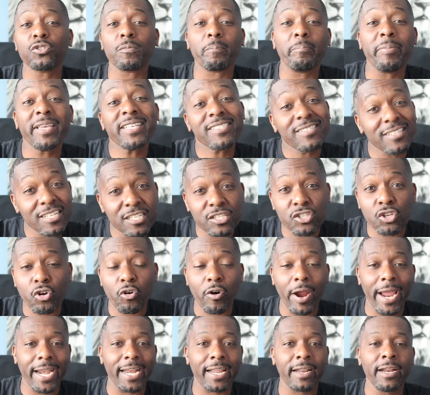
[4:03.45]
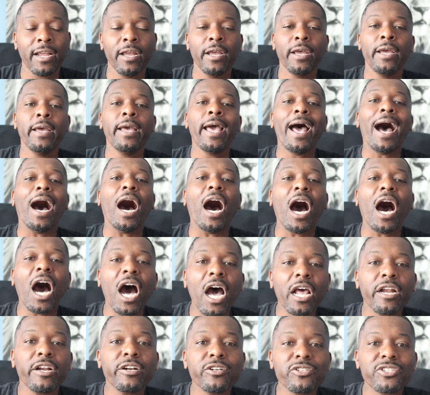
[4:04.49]
business credit.
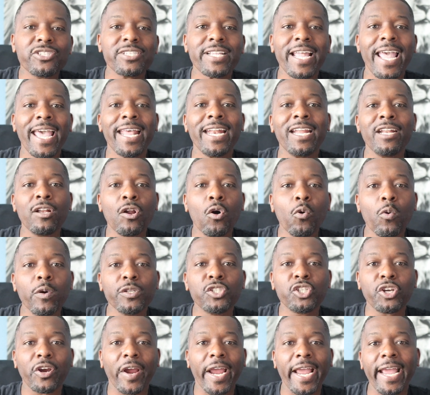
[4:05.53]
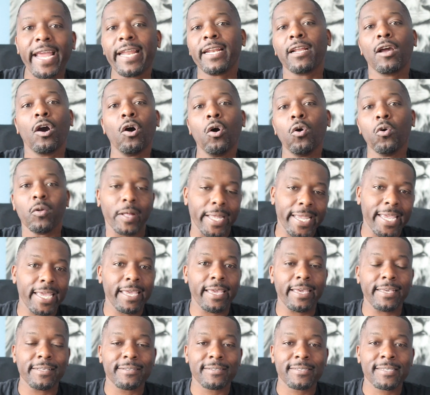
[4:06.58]
Understand and know what your end goal
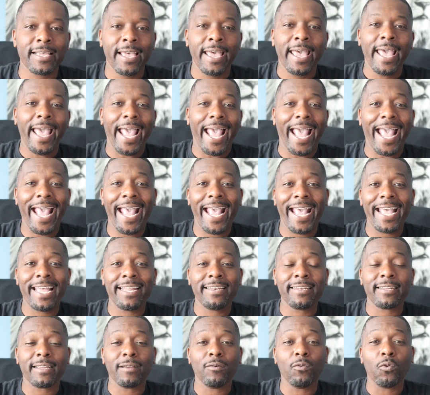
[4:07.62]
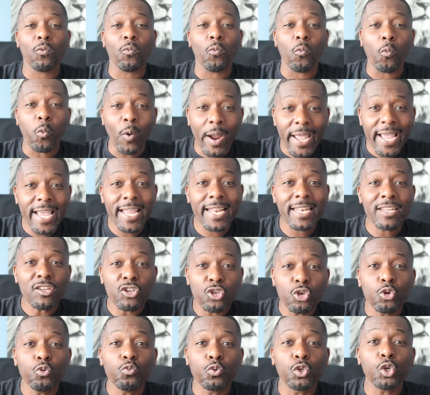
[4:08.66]
is. And when
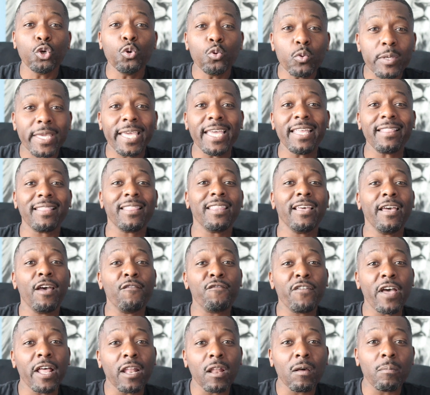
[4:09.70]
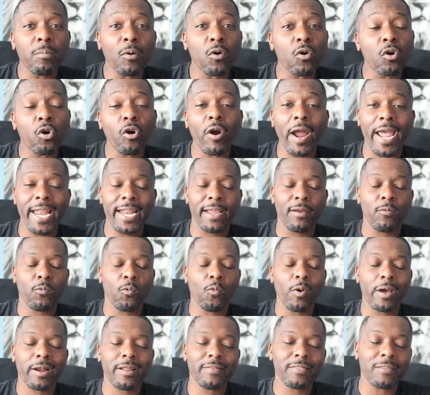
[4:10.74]
you do get the available credit,
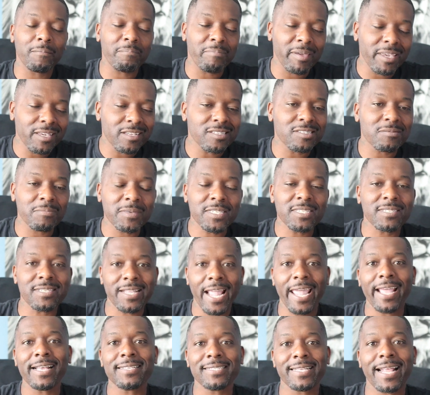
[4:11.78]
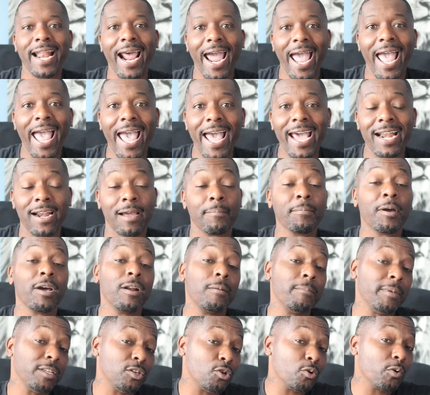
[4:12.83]
one of the biggest mistakes that I had, and I'm going to
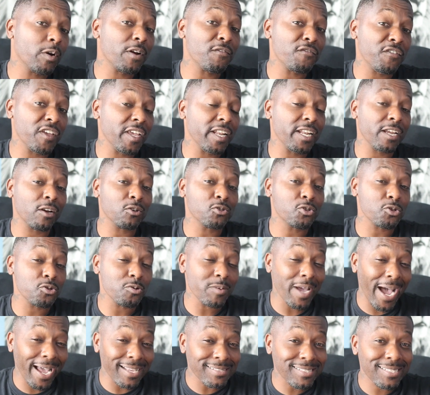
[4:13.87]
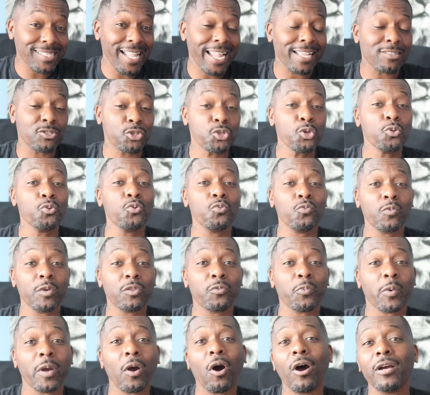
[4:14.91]
be doing a video, so you guys stay tuned with
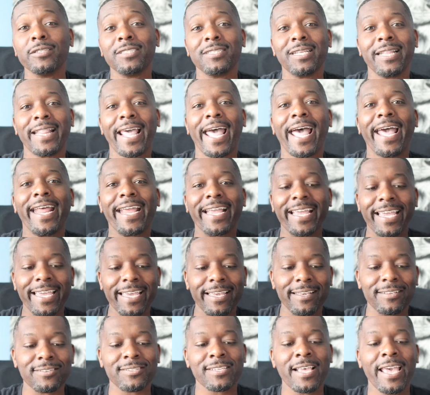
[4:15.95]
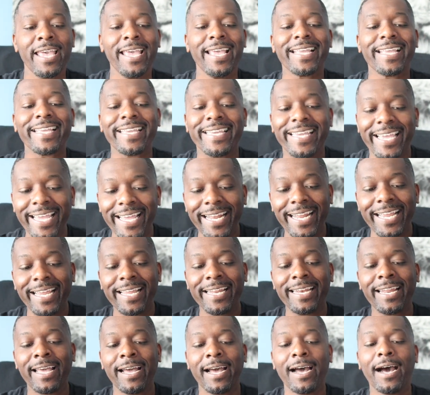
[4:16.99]
regards to that, is
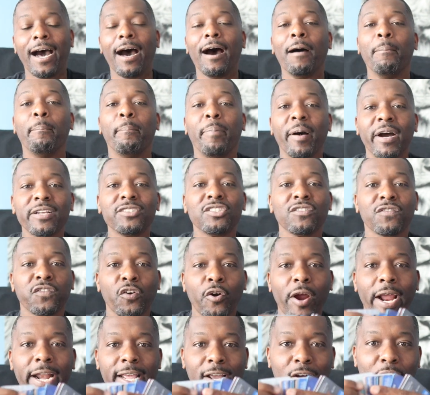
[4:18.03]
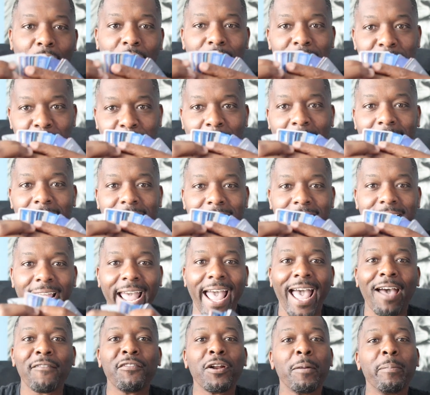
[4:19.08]
getting a bunch of credit cards, right?
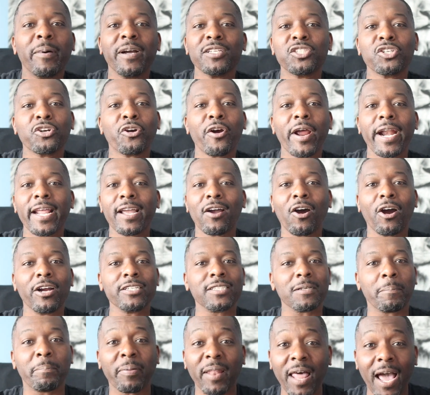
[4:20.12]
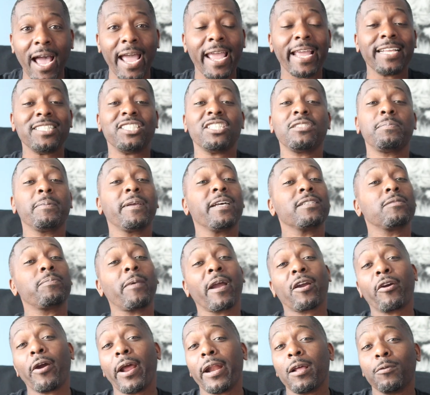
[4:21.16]
Having a bunch of credit cards, applying just because my
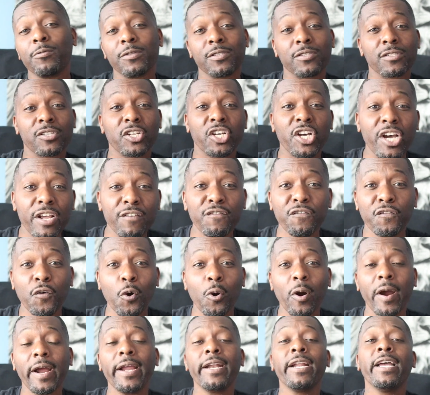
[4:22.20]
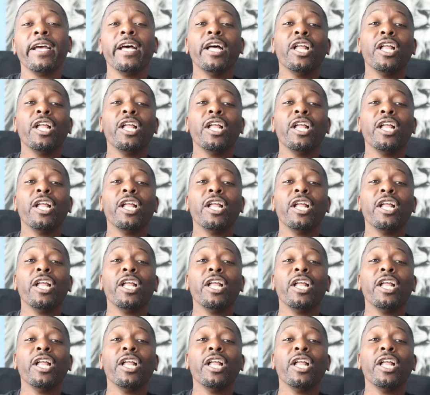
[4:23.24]
credit was good for it.